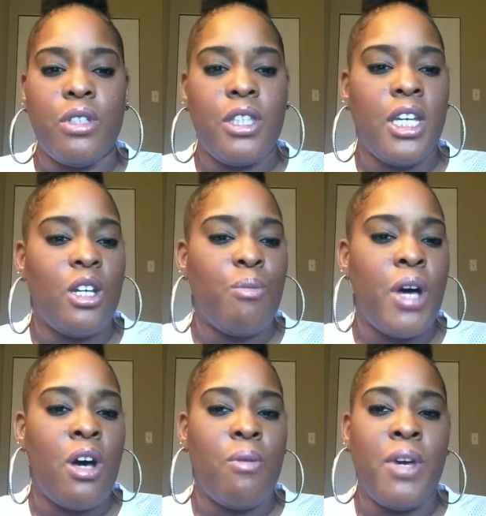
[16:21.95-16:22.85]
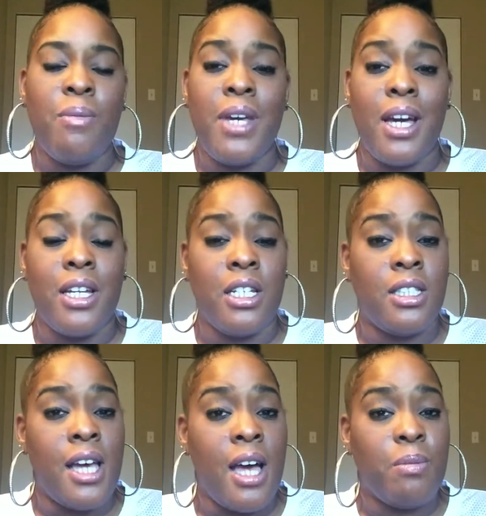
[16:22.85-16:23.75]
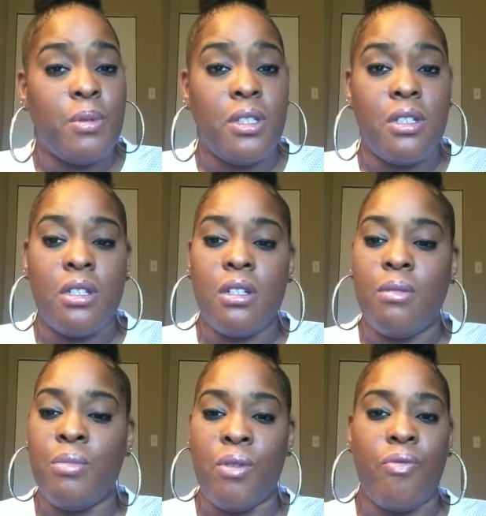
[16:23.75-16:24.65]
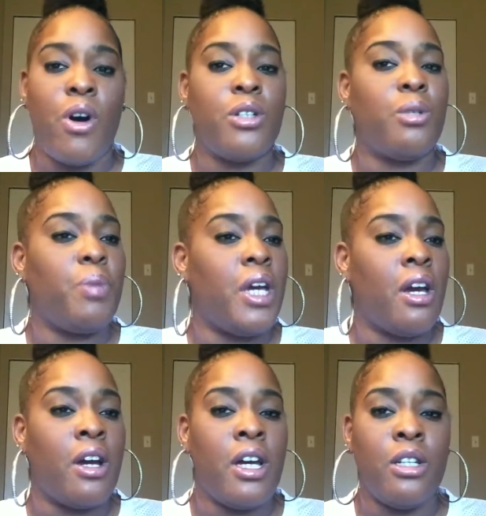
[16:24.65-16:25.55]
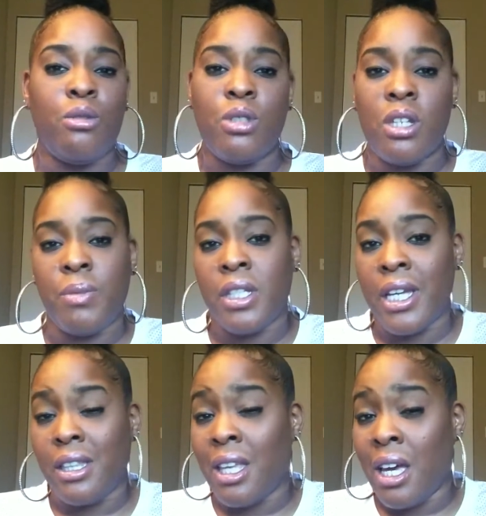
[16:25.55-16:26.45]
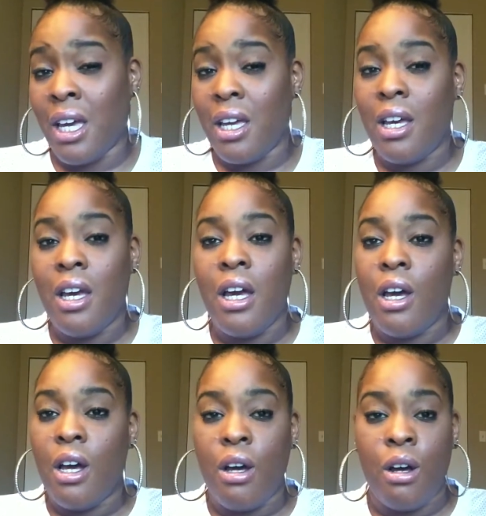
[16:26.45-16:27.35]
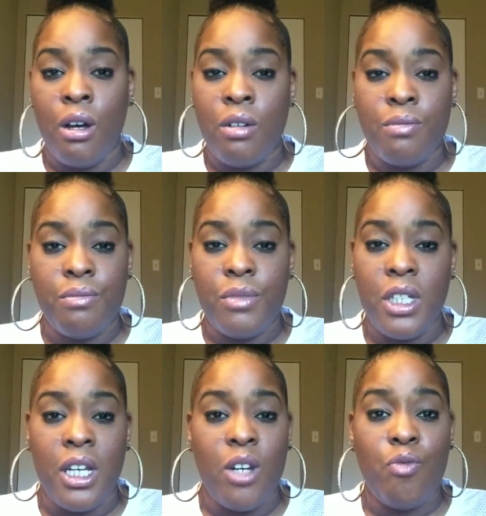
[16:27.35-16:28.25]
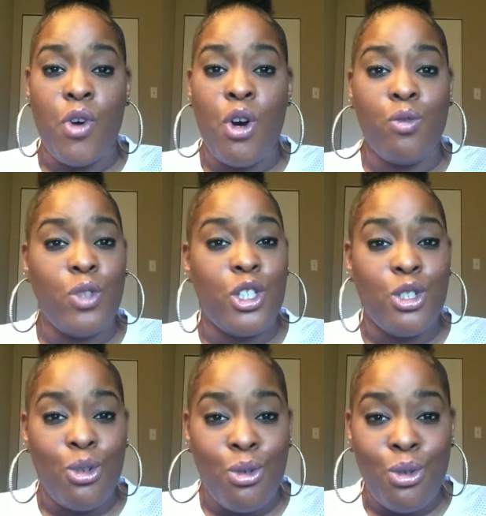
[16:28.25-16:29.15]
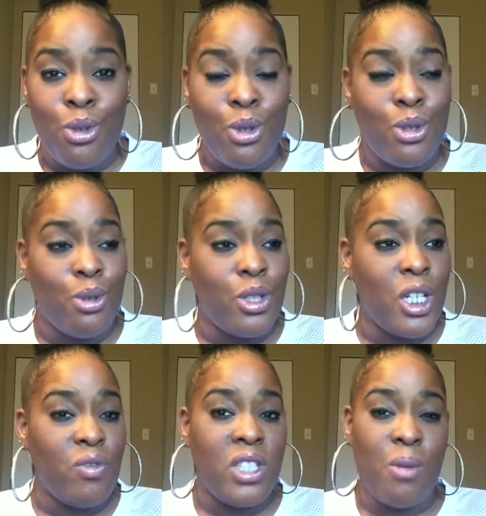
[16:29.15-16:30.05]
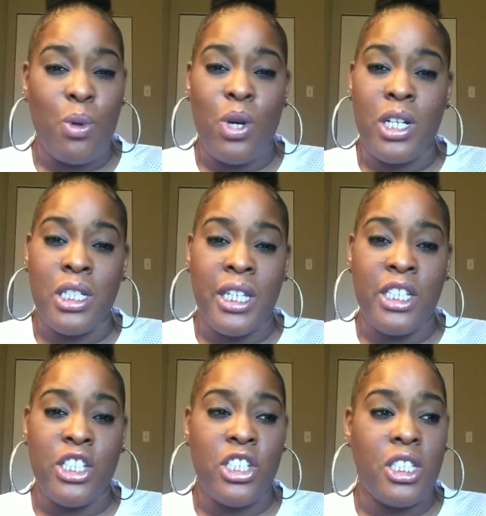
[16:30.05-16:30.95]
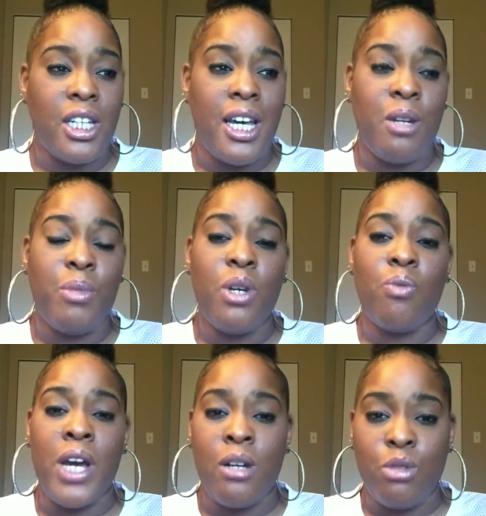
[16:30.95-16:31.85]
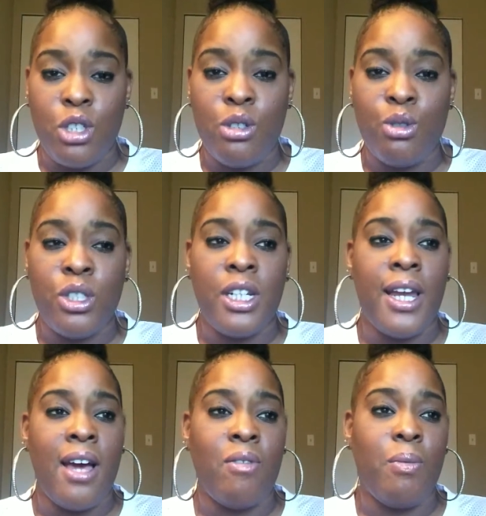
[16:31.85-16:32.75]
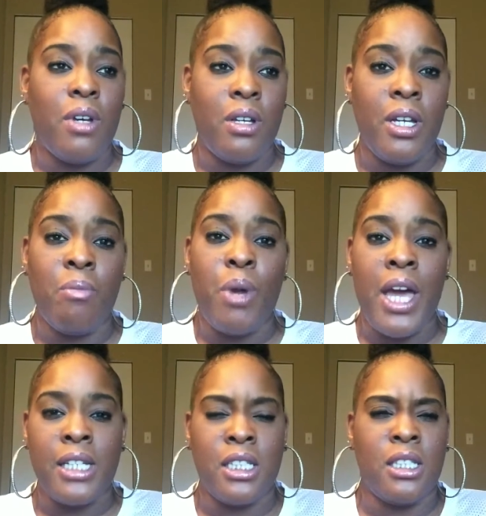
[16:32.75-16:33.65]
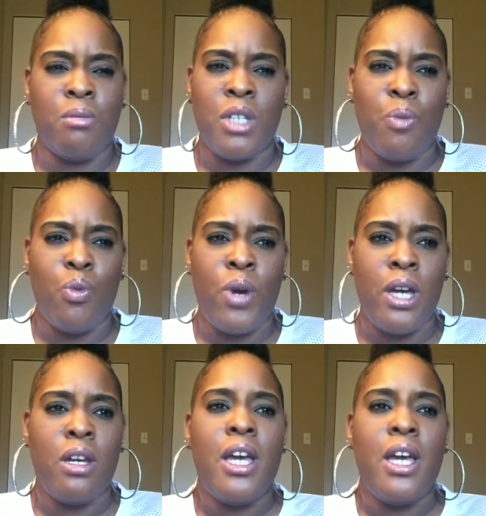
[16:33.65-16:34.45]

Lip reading: Thinking about maybe I can adopt, be a foster parent, do something like that. Get involved with schools or different type of organizations just to kind of be around children and have an impact in some type of way,